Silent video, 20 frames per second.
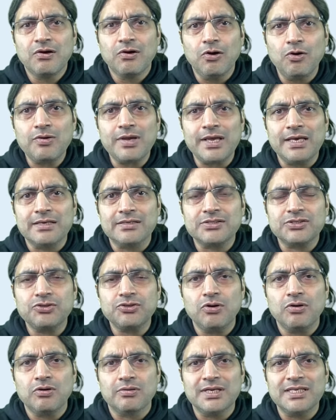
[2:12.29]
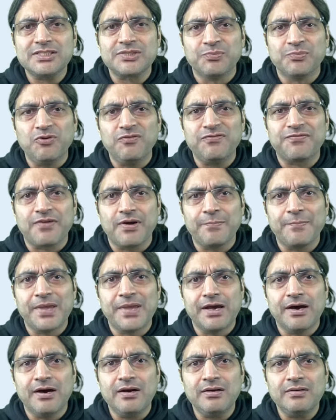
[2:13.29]
Okay, so let's move from
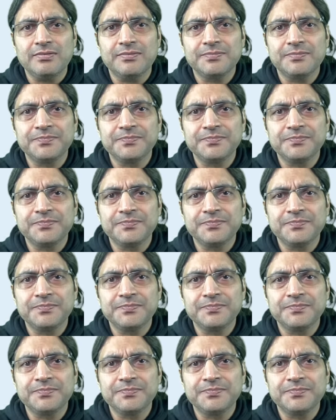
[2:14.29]
here.